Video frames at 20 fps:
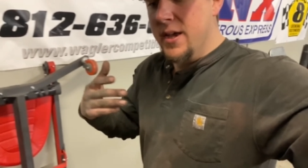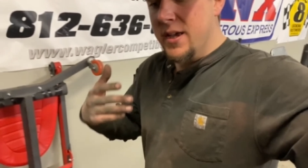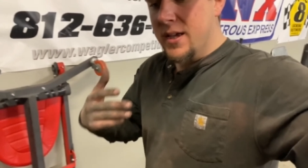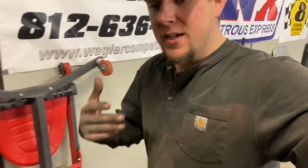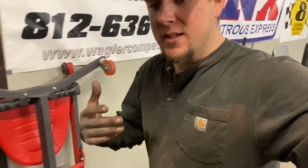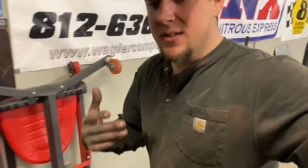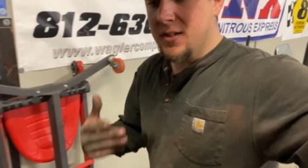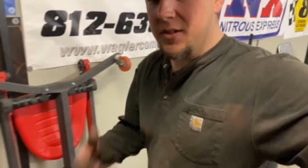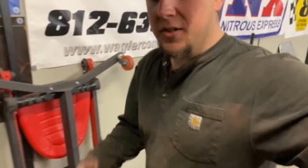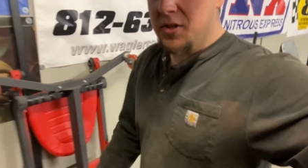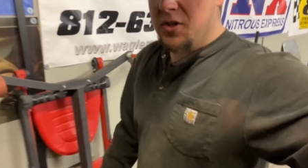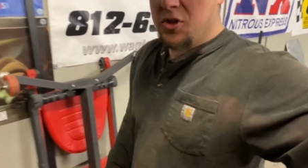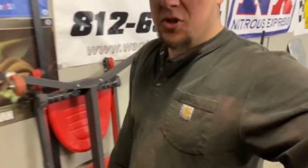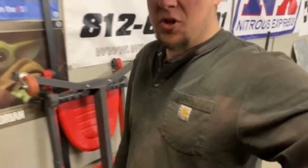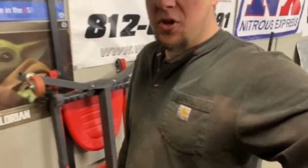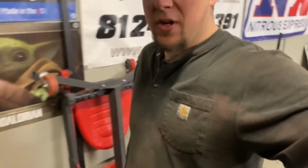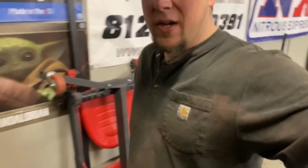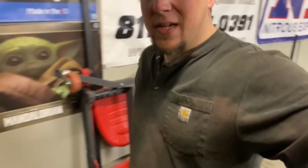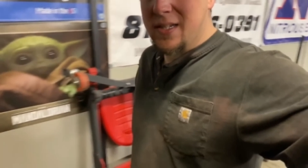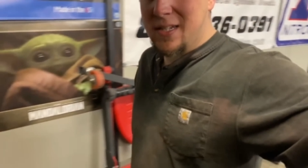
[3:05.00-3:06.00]
because I'll get to
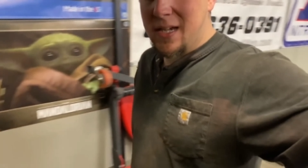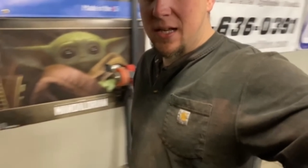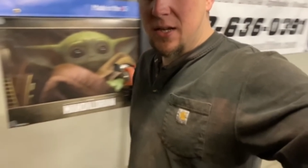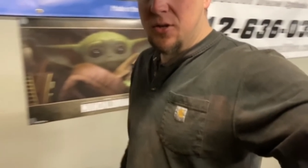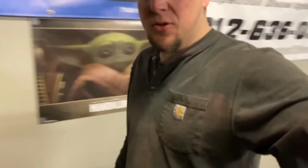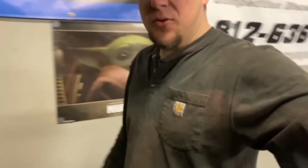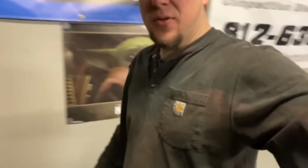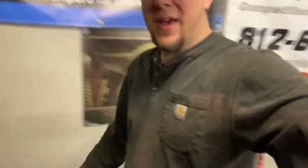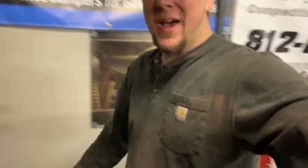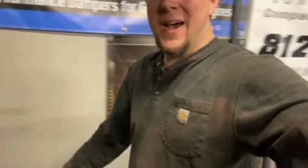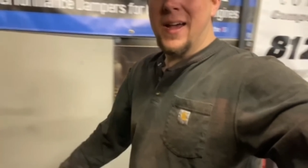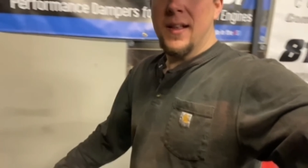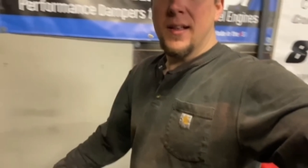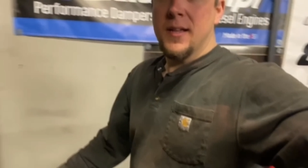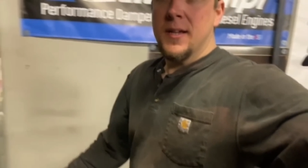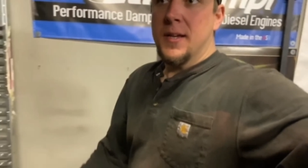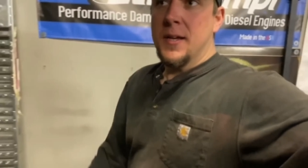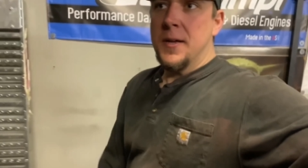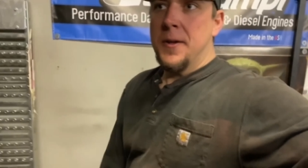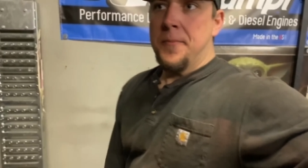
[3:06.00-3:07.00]
show you guys how to do that.
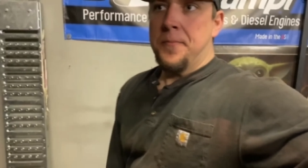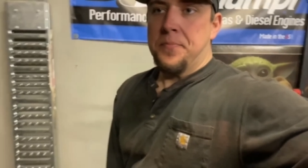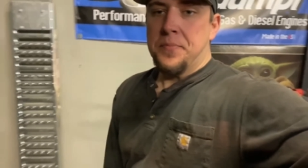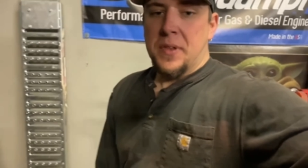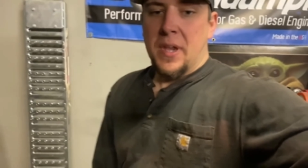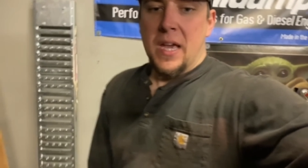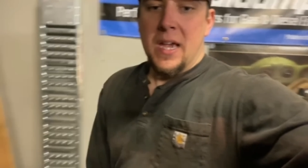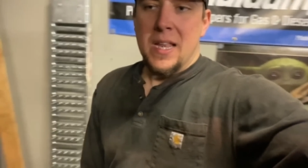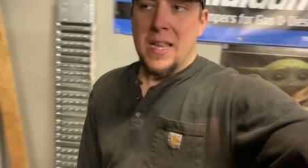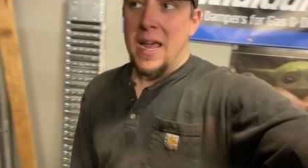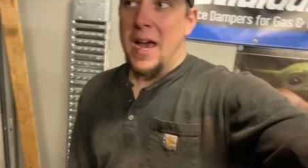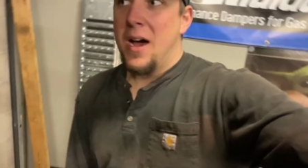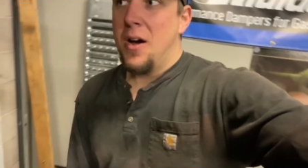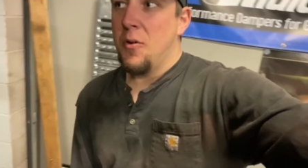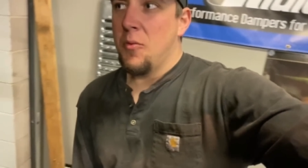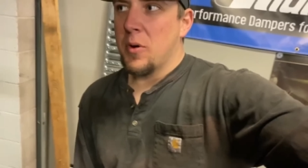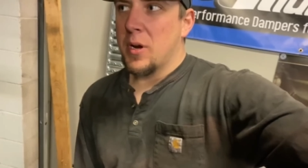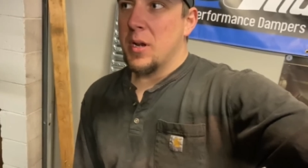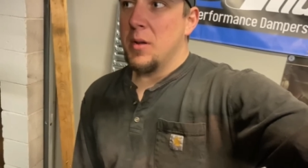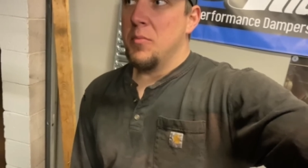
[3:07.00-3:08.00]

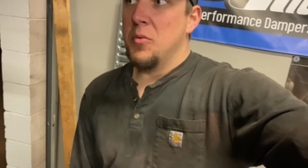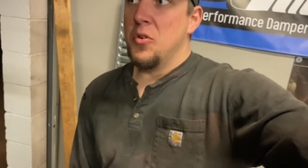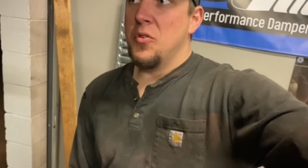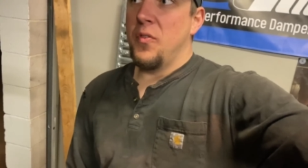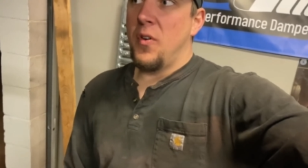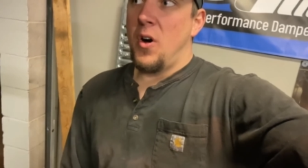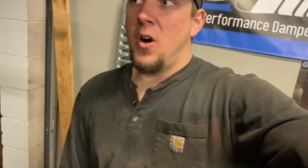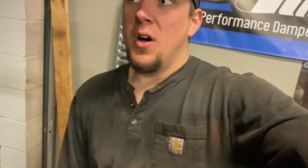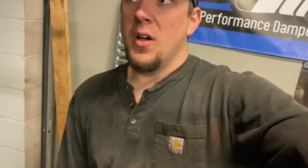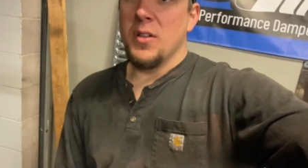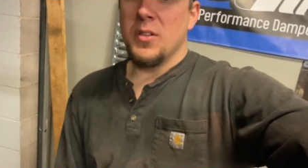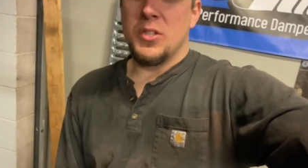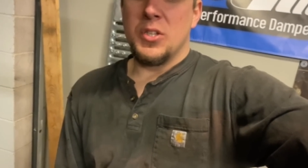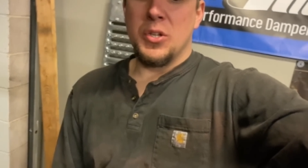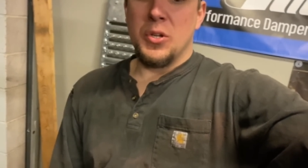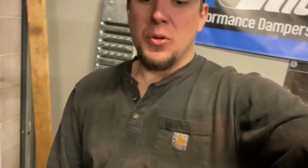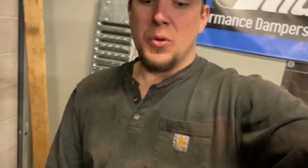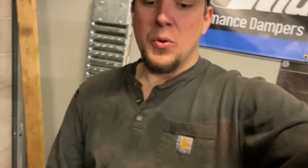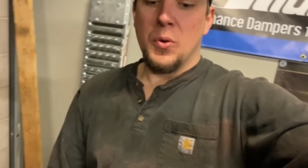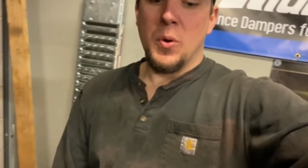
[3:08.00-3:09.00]
Now we're gonna move on
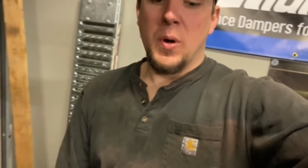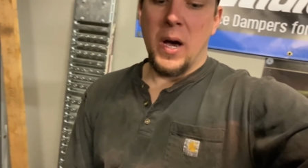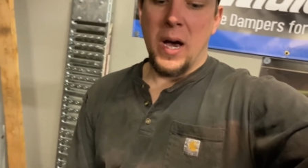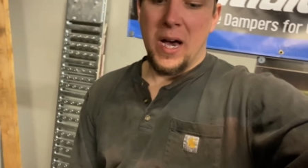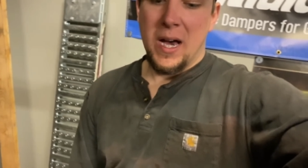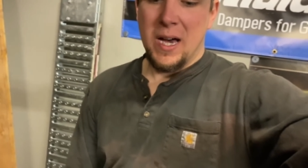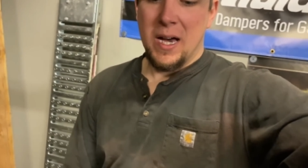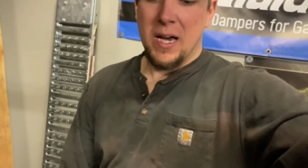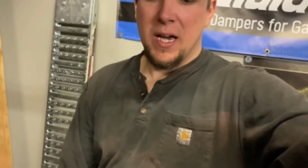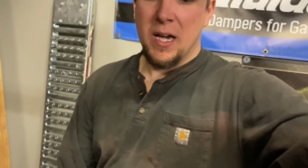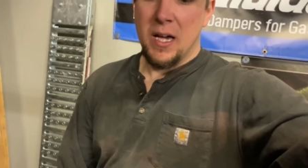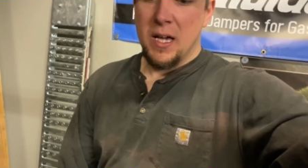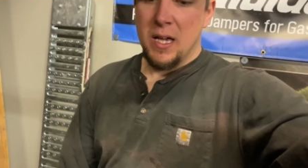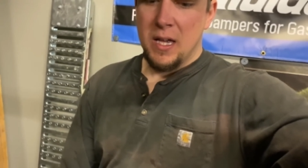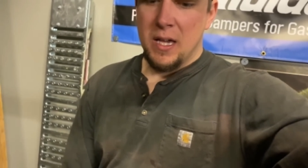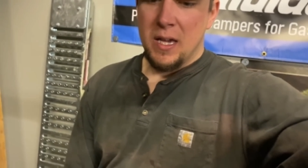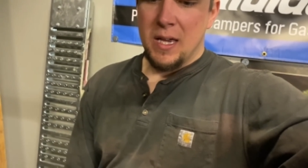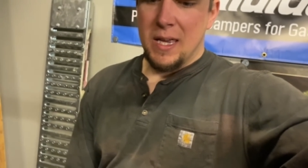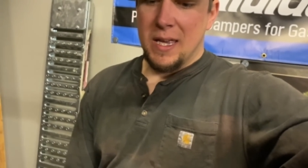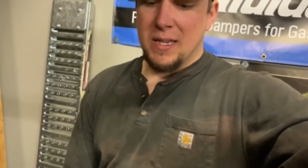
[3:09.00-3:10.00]
to
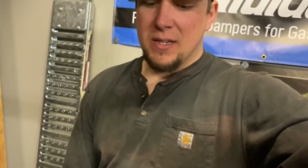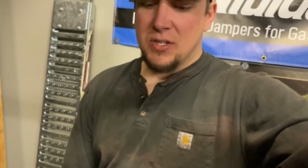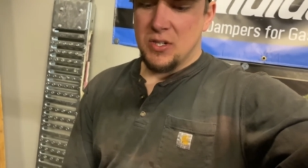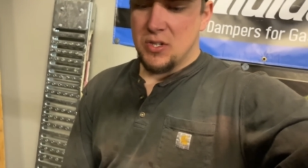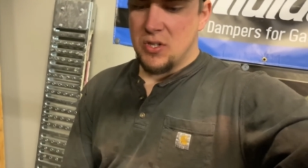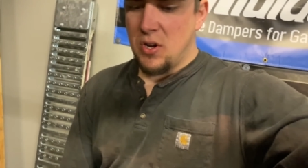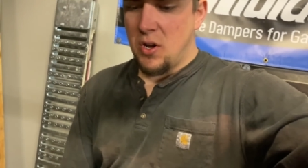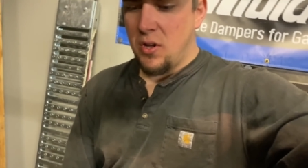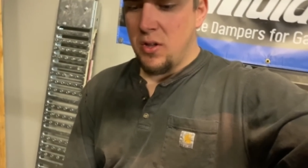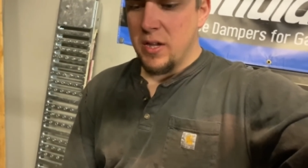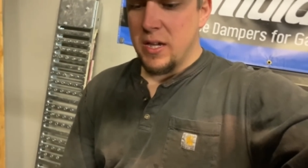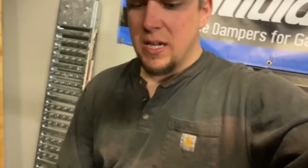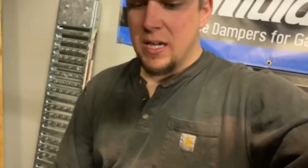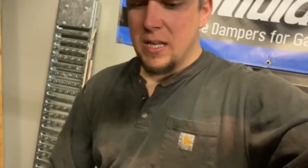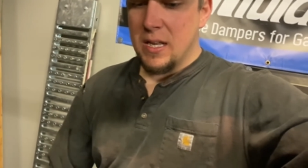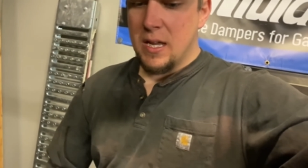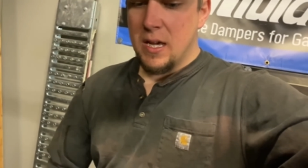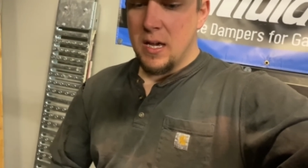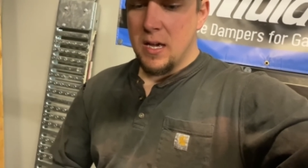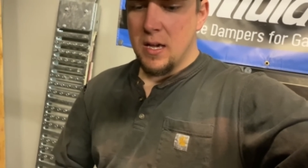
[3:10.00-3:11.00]

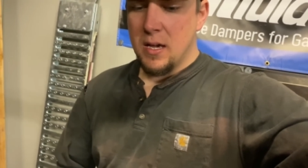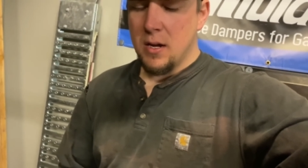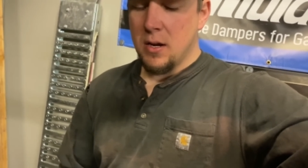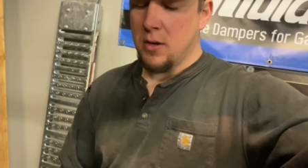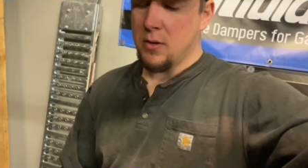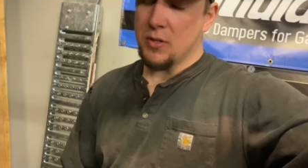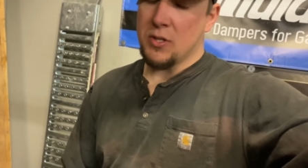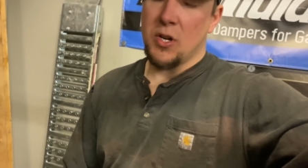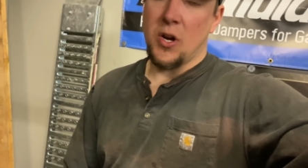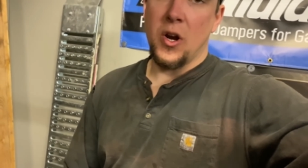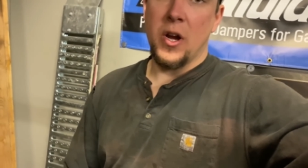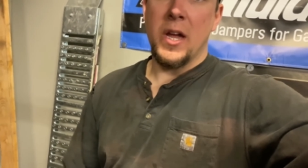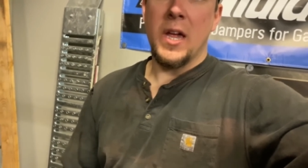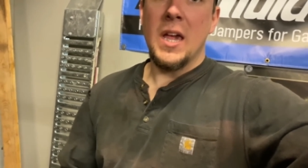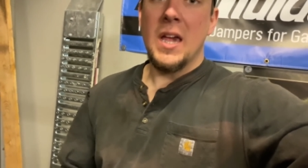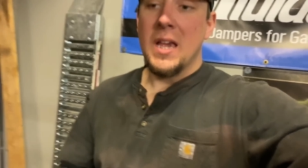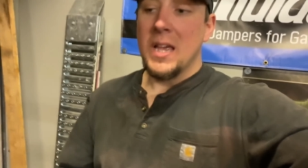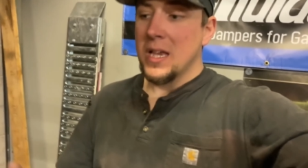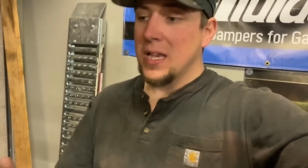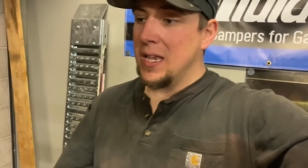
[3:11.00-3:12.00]
installing, or sorry,
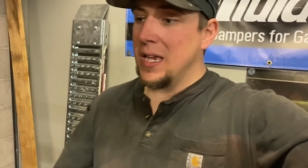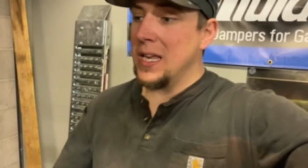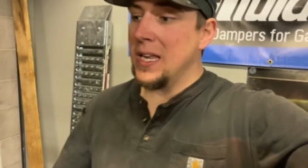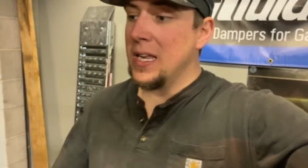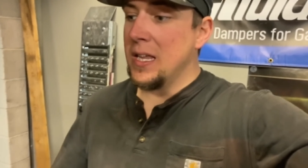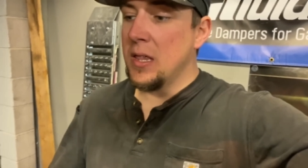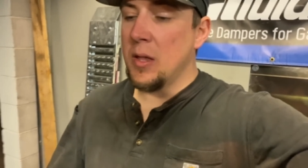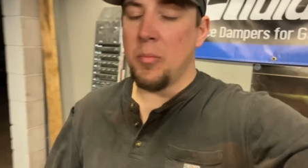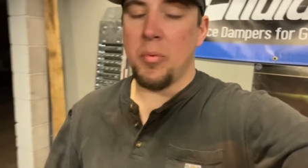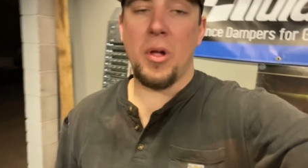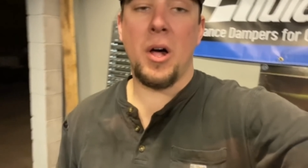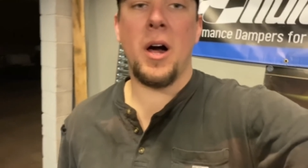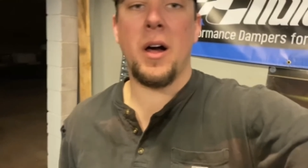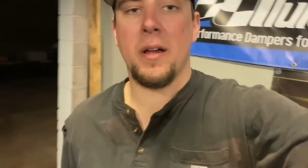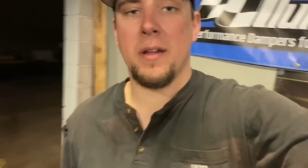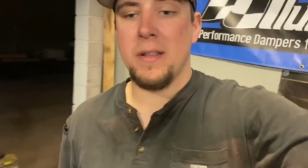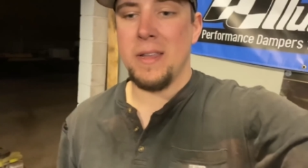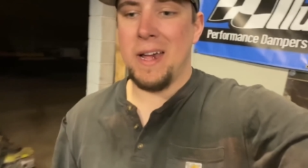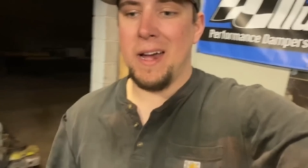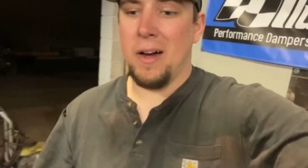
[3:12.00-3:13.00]
cleaning the
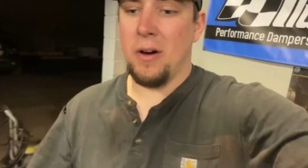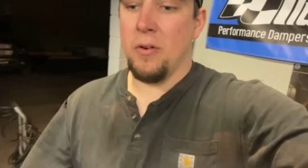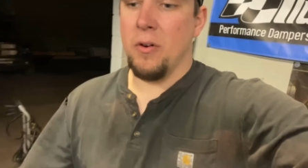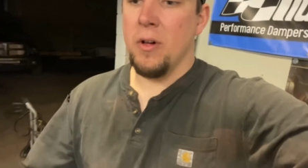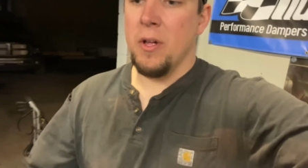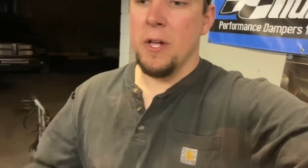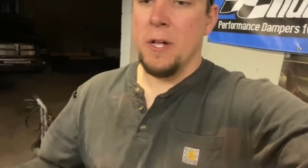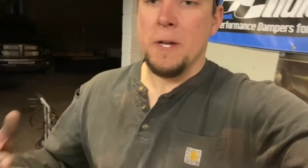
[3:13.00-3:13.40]
block. Now,